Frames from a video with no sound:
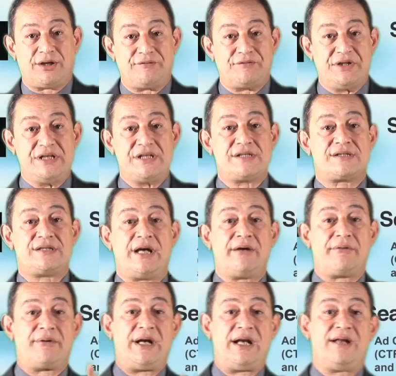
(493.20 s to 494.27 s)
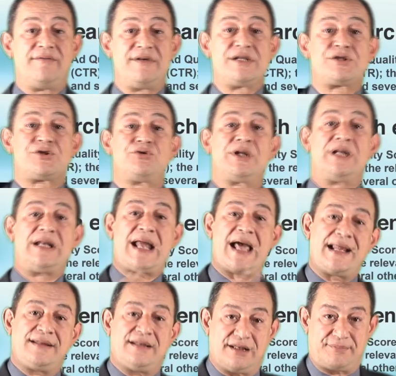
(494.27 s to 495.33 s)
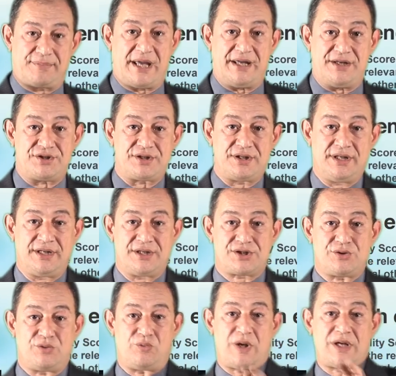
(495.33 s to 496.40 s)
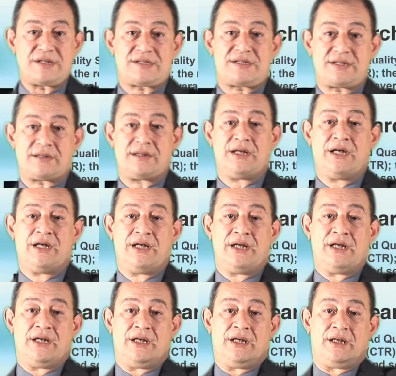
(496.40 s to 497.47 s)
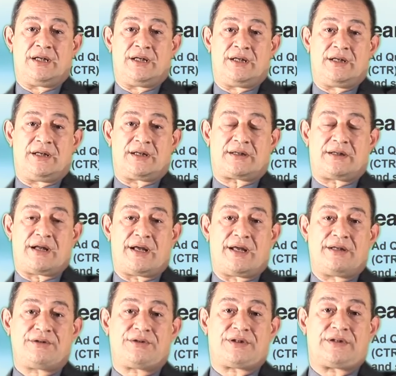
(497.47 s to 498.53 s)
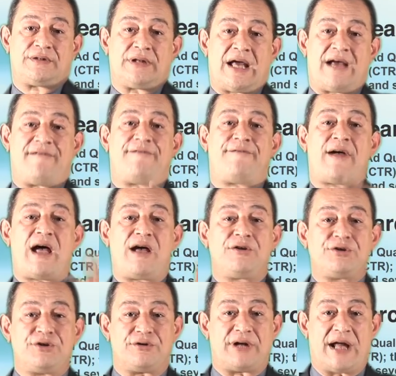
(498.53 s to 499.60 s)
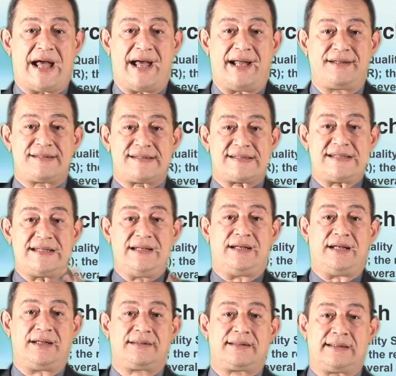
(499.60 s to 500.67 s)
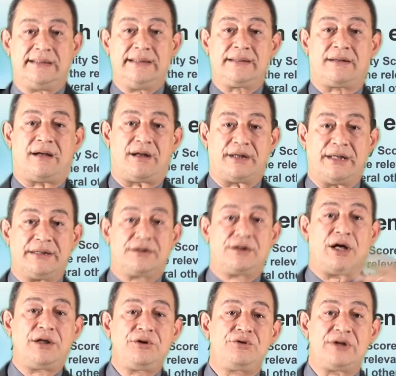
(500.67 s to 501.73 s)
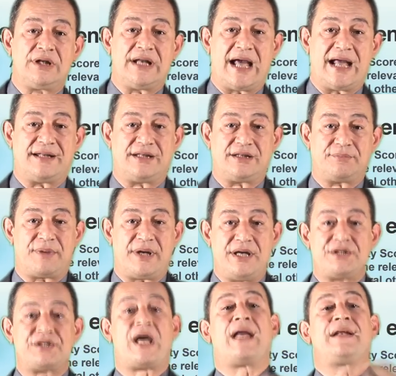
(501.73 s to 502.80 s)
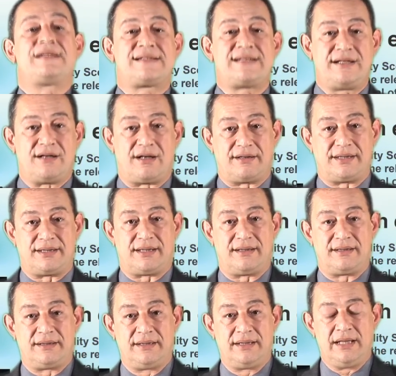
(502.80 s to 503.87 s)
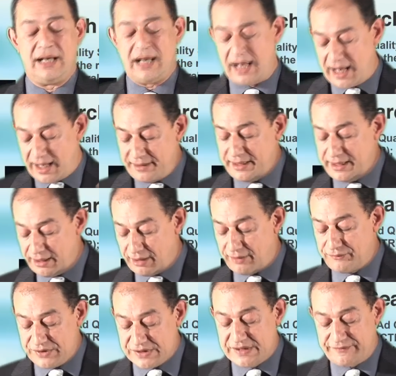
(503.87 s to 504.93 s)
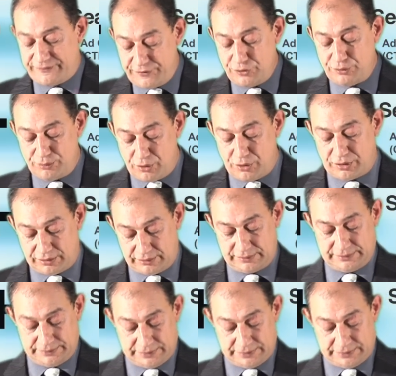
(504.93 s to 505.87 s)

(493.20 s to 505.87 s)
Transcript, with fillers: of these, their relevance to the landing page. So once the uh, client have found your ad, seen it, click on it, gone to the landing page, and stay on it. And they obviously few more